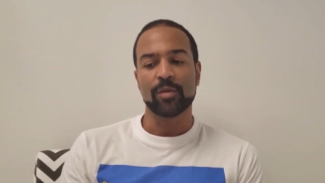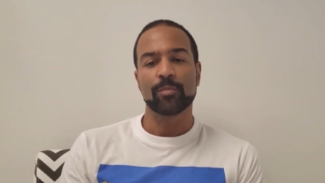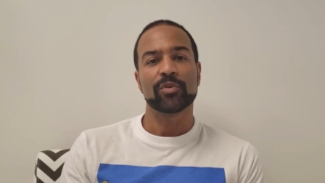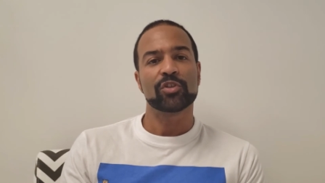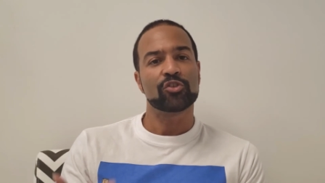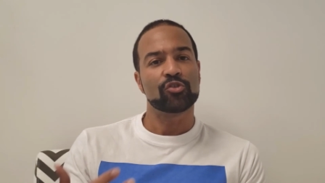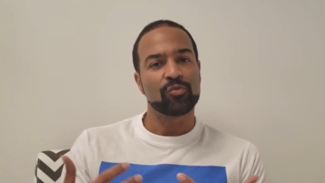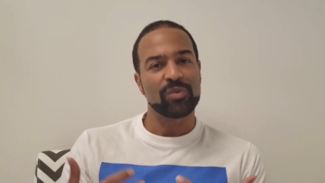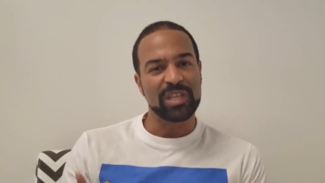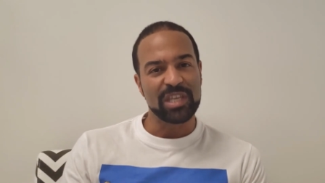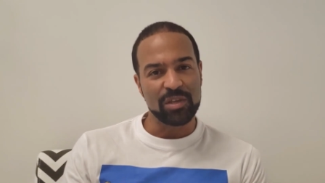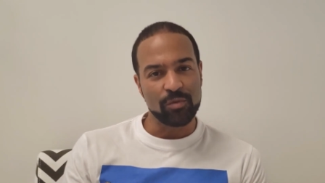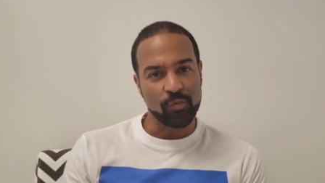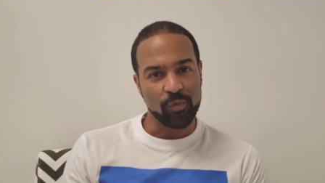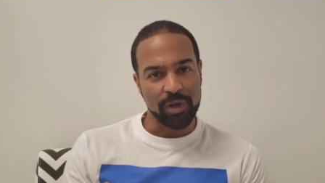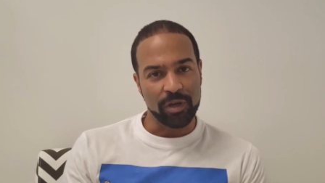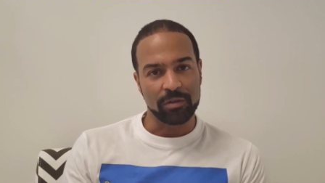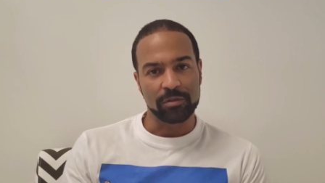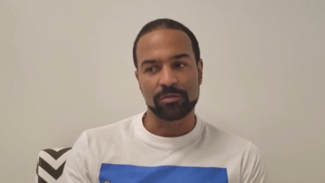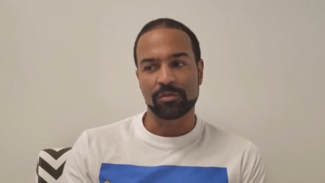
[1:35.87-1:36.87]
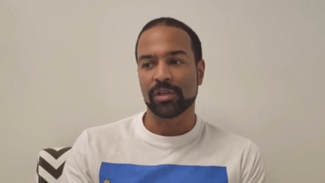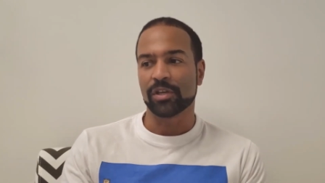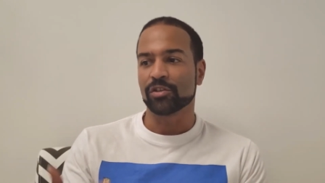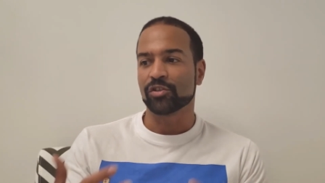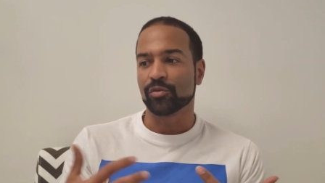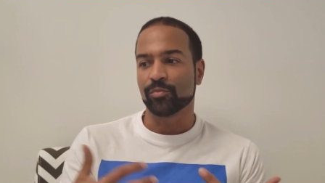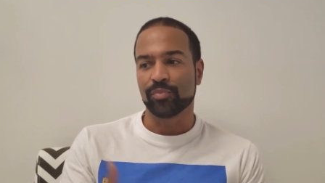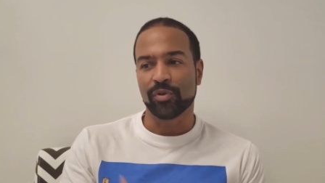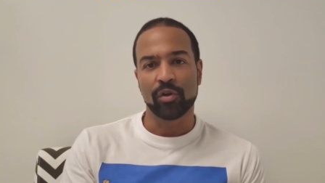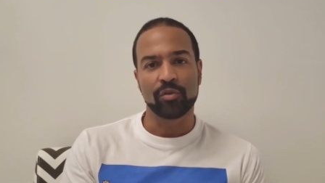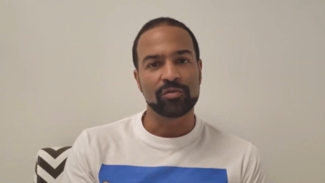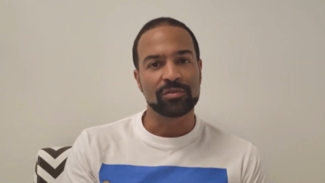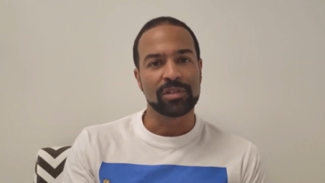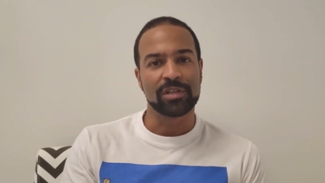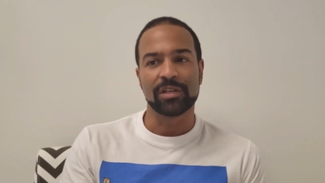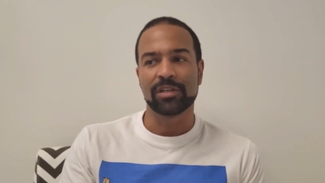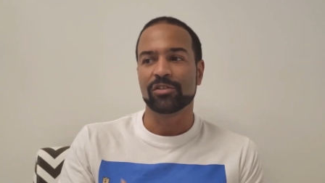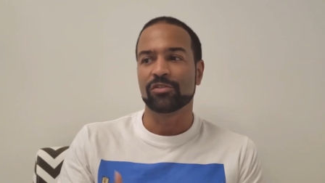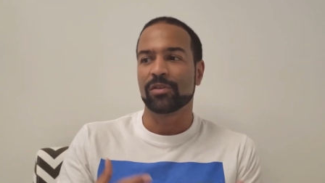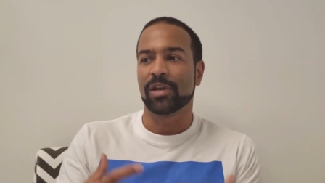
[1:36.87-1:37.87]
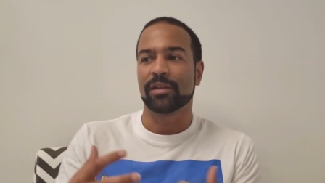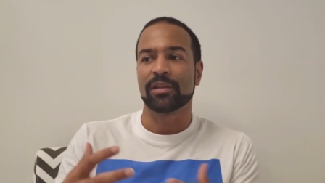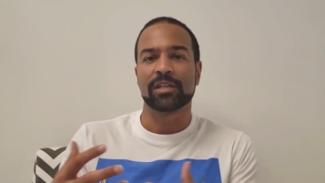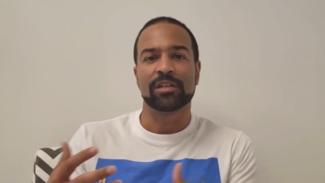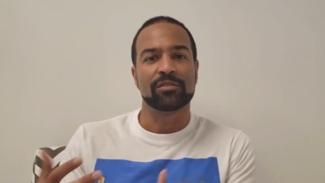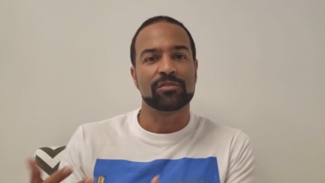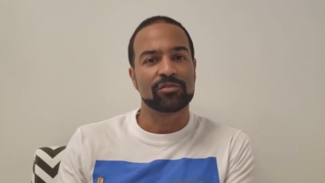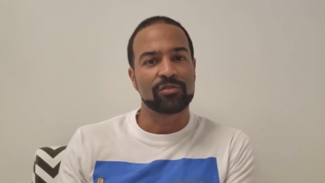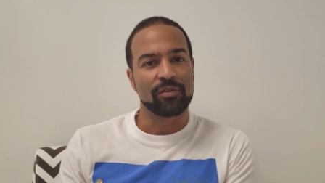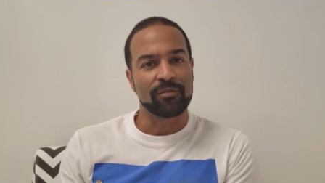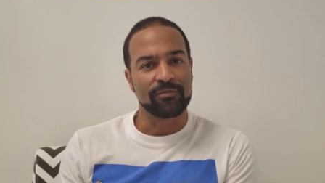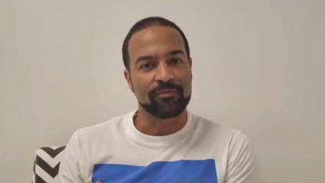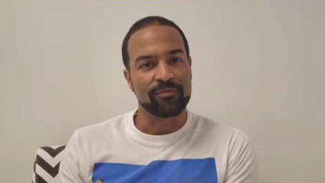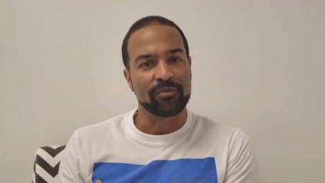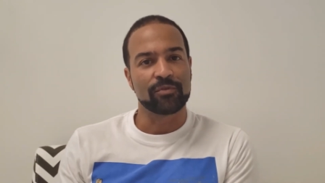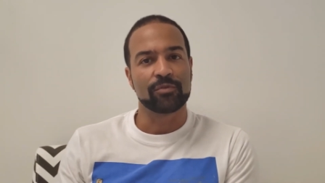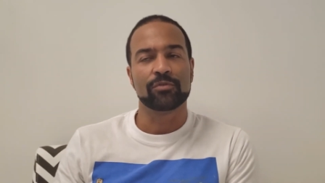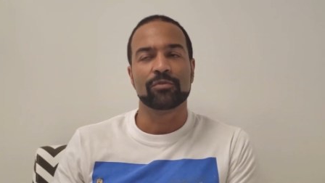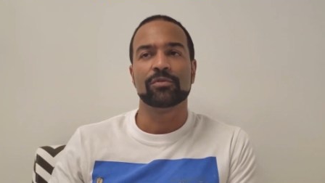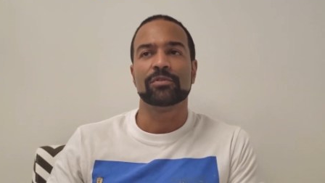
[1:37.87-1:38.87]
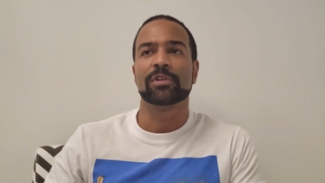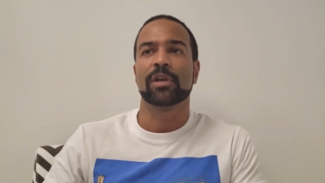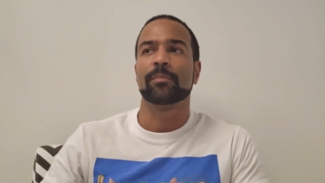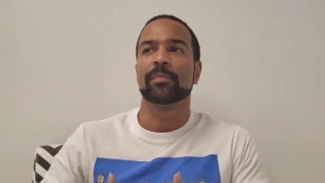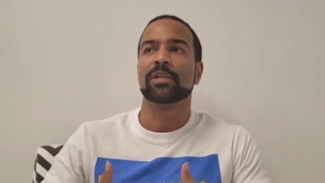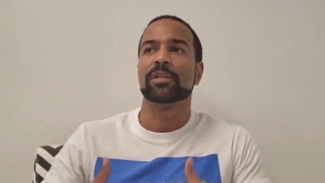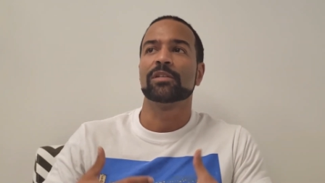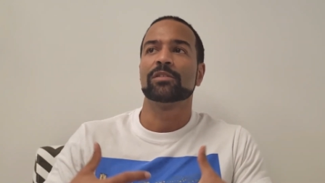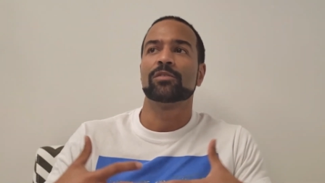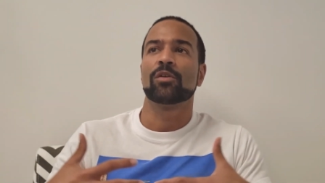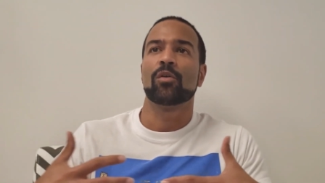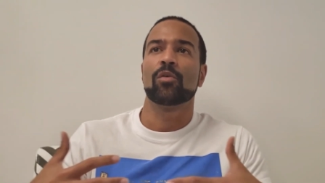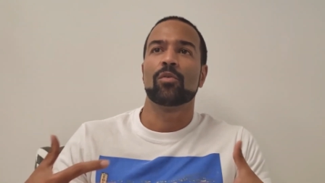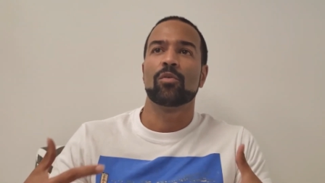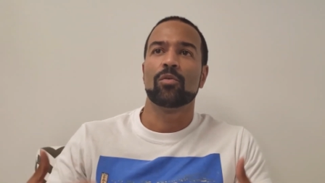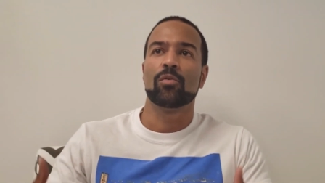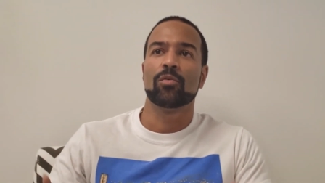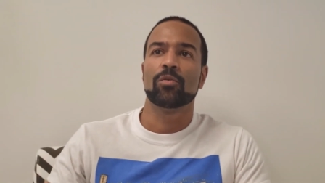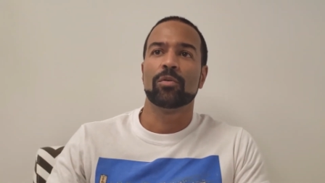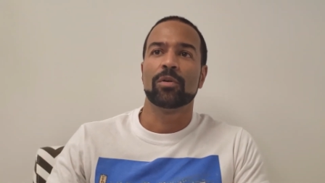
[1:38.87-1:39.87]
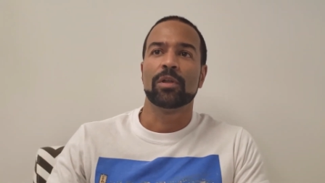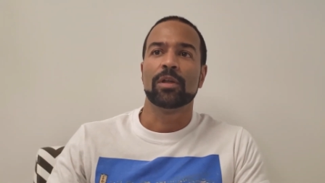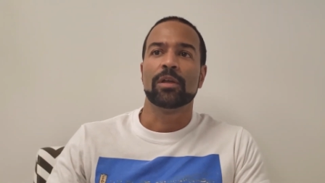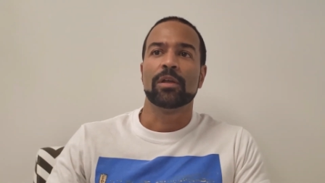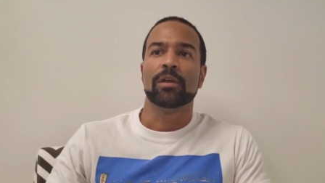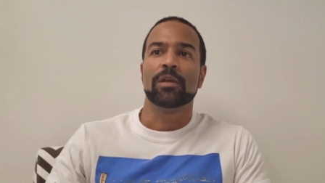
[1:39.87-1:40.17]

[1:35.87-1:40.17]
but you eat well. You get your proteins. You got to eat certain foods. I mean, it's a whole.